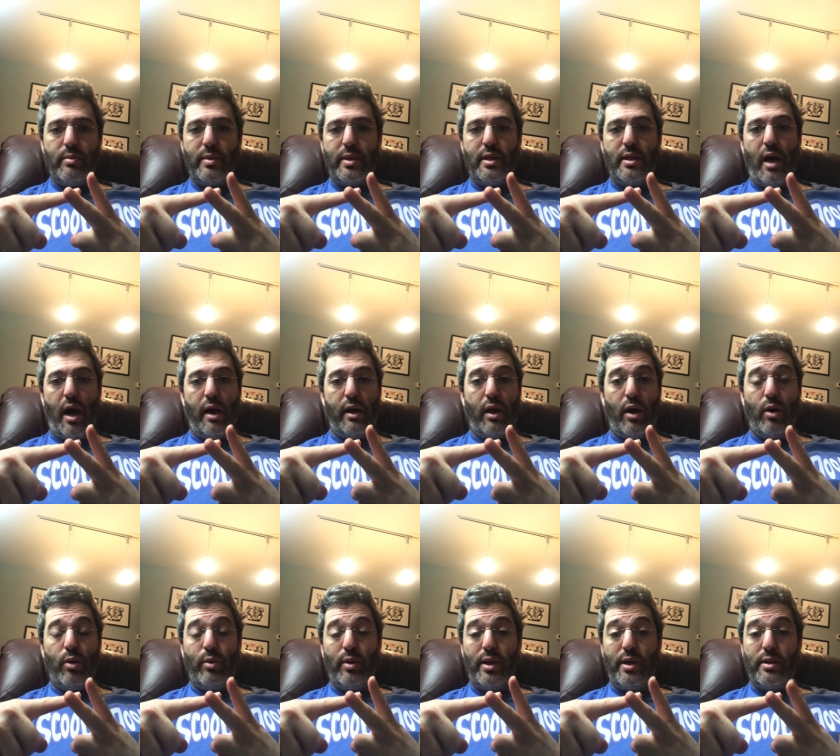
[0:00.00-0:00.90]
not
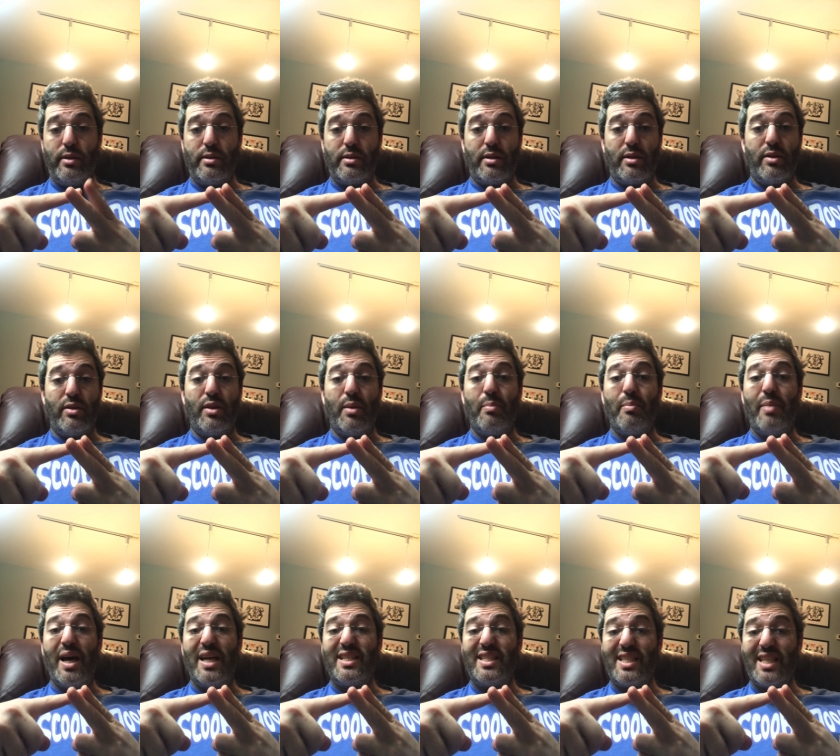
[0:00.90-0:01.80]
always the
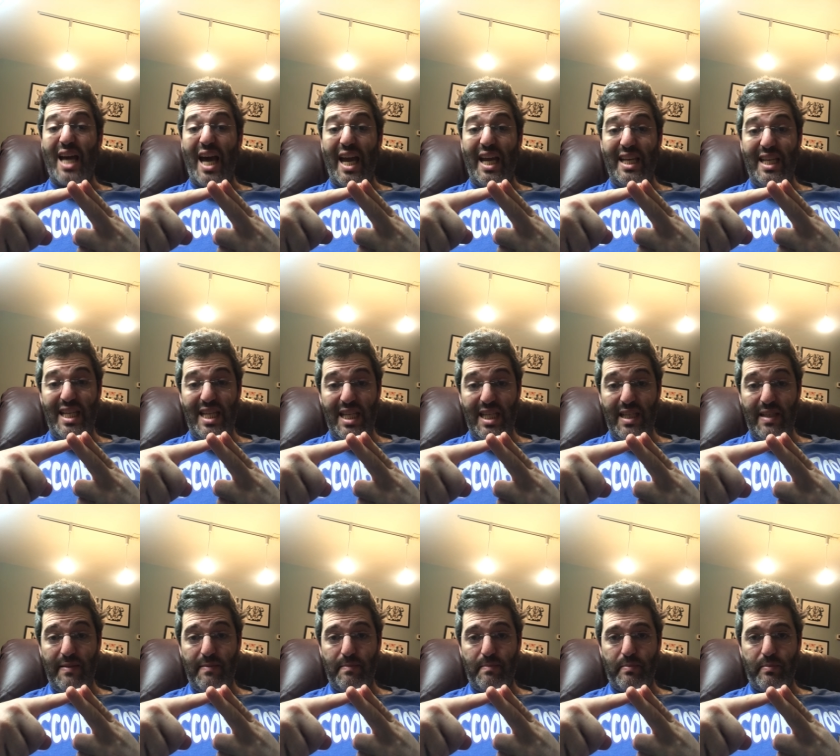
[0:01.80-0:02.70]
best idea.
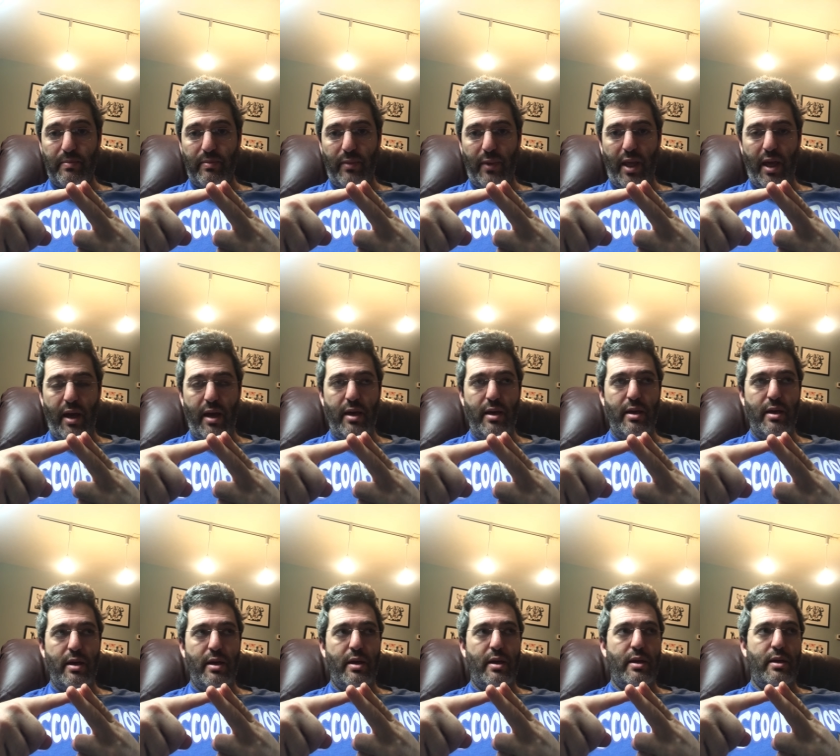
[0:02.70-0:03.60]
Okay,
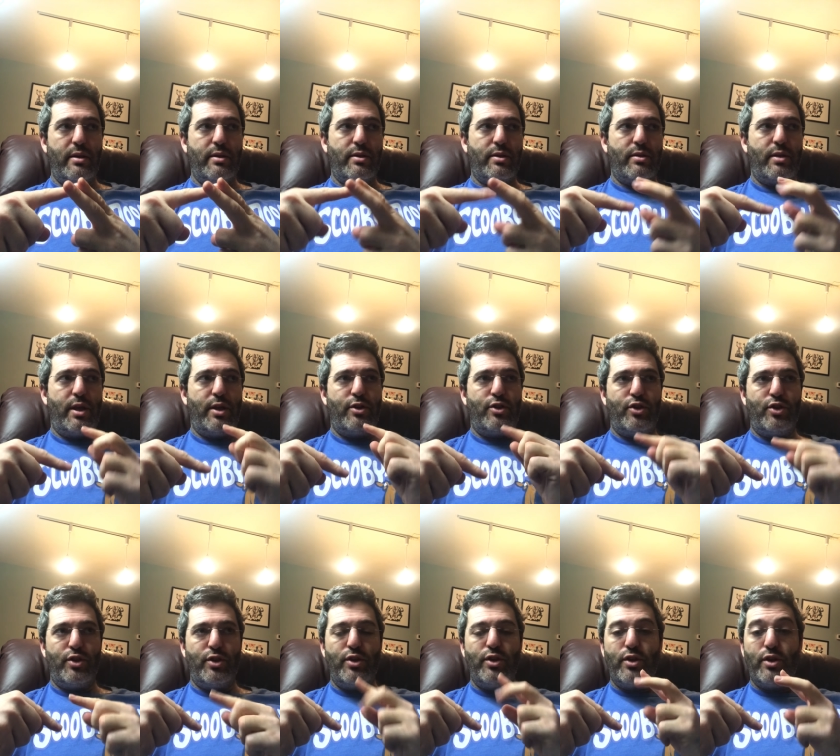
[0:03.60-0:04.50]
so that
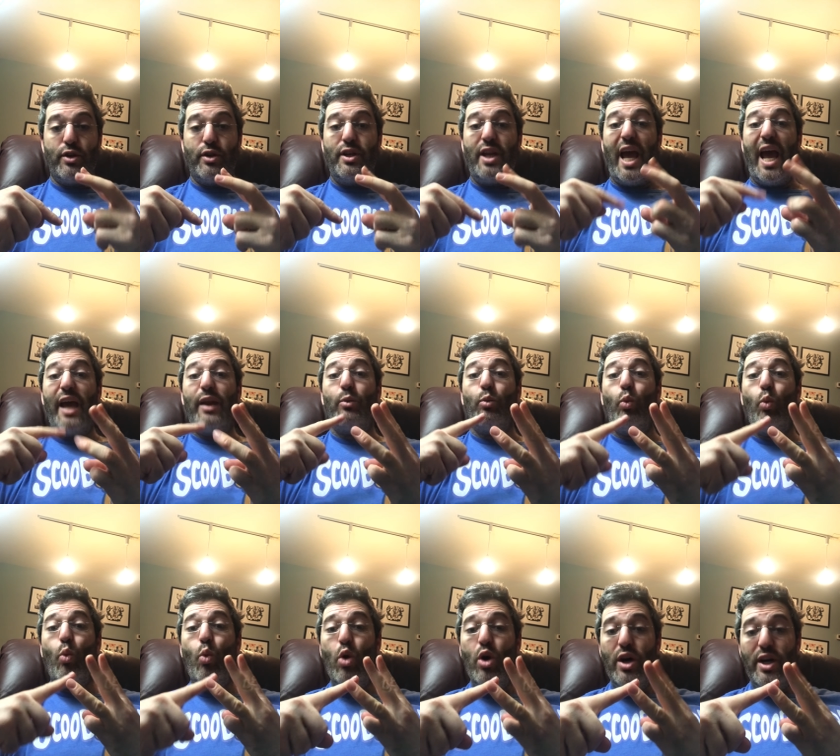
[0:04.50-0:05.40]
should, could, and
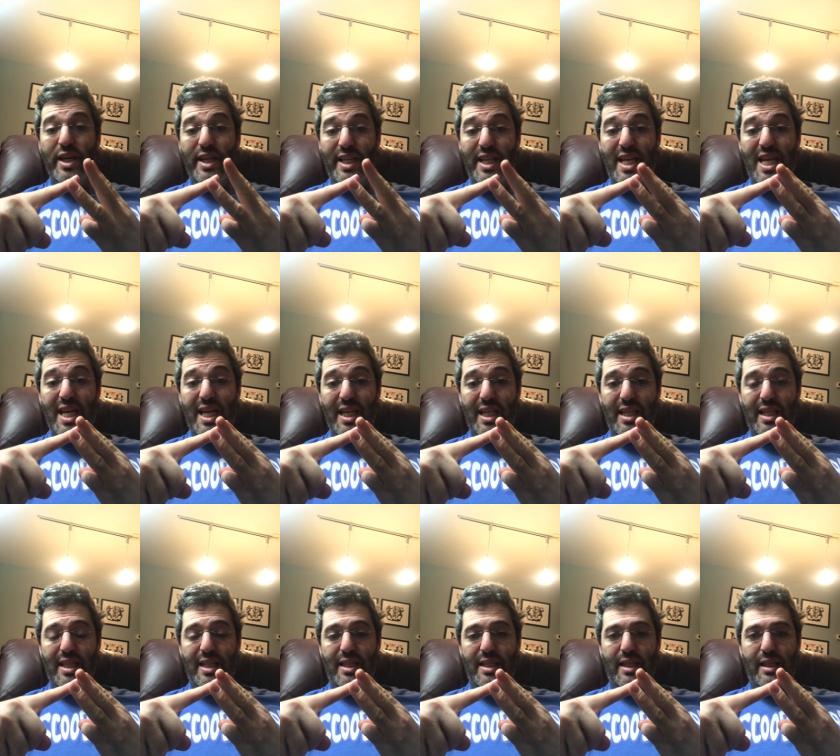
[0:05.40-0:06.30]
would,
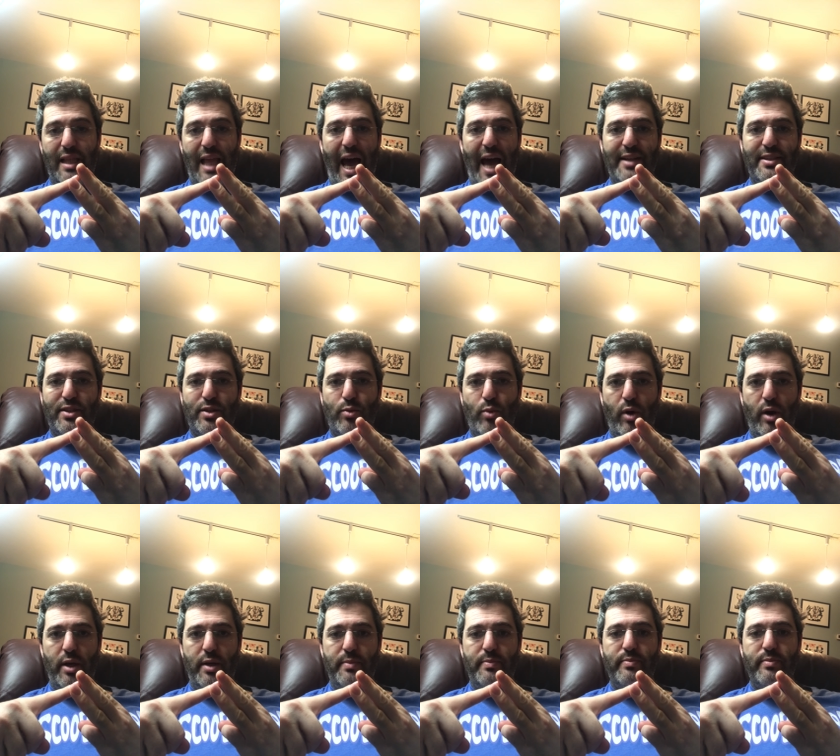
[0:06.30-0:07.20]
last
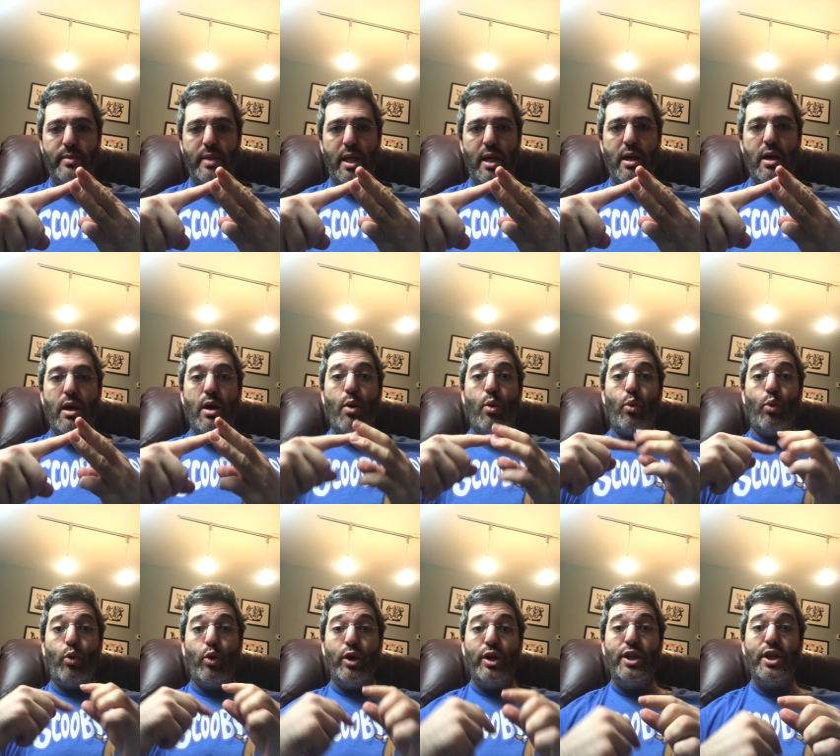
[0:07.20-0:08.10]
one,
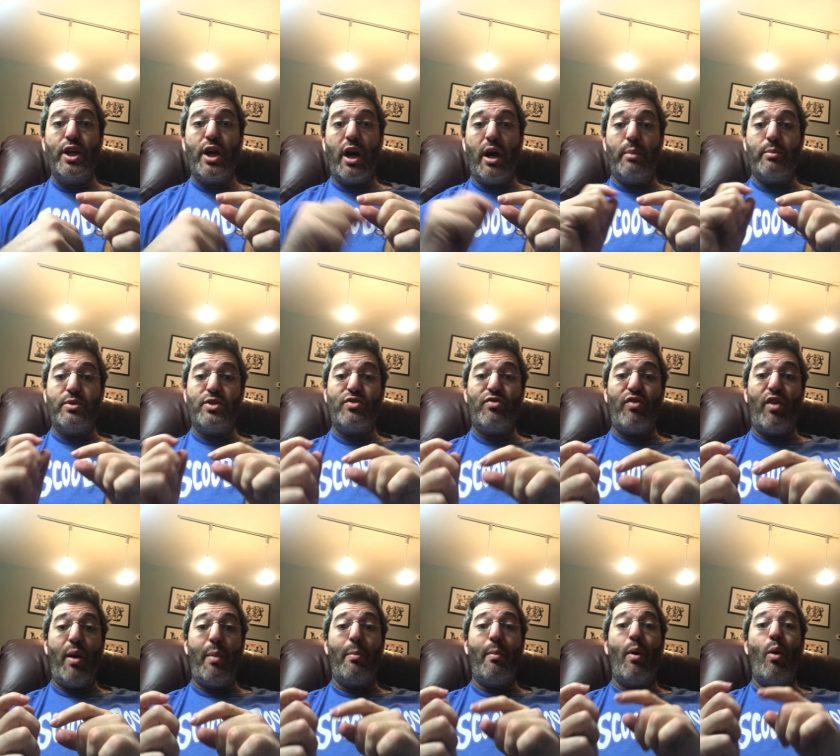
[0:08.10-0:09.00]
would comes
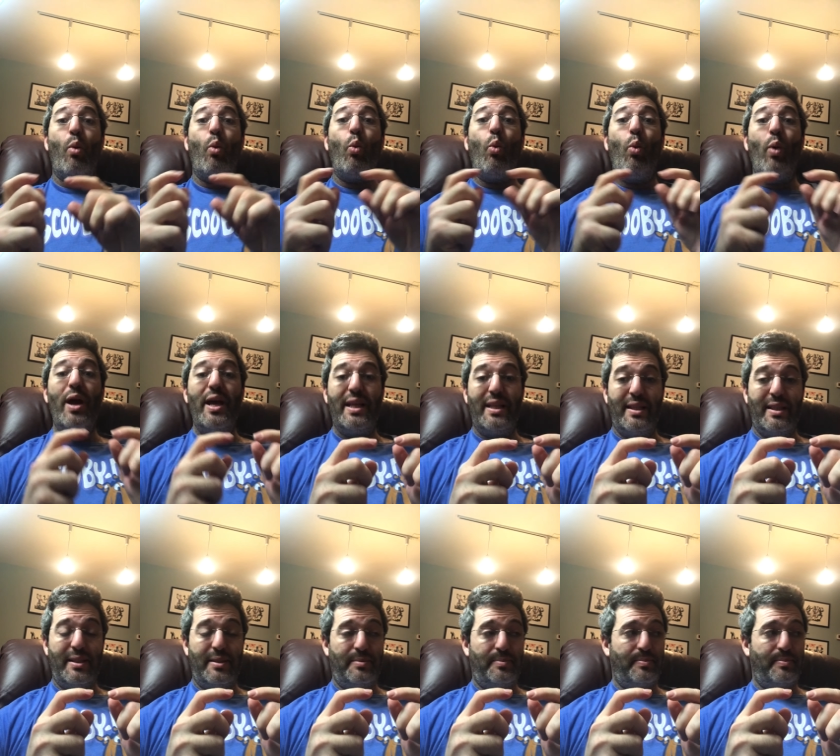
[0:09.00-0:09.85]
from will,